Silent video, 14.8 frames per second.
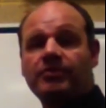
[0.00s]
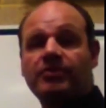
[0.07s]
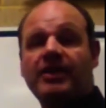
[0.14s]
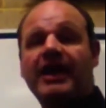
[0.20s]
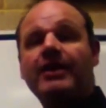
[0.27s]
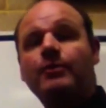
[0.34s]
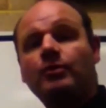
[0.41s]

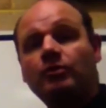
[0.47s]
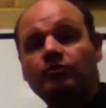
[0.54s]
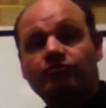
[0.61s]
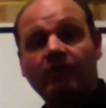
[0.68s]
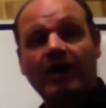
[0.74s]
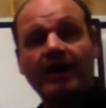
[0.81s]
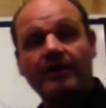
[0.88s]
They will
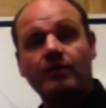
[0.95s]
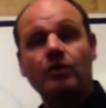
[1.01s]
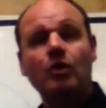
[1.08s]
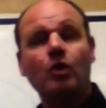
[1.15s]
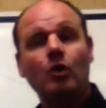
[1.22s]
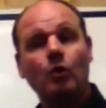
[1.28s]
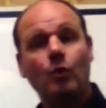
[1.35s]

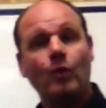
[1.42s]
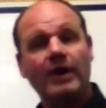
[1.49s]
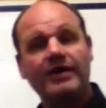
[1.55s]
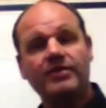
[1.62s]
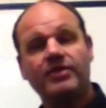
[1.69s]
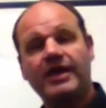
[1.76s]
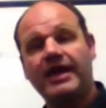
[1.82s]
run
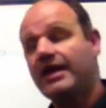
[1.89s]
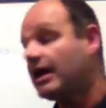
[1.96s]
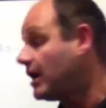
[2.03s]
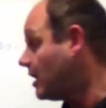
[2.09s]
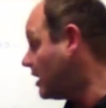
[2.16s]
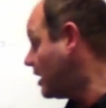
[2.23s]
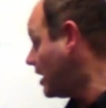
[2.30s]
when
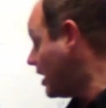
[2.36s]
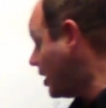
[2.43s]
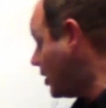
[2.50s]
they are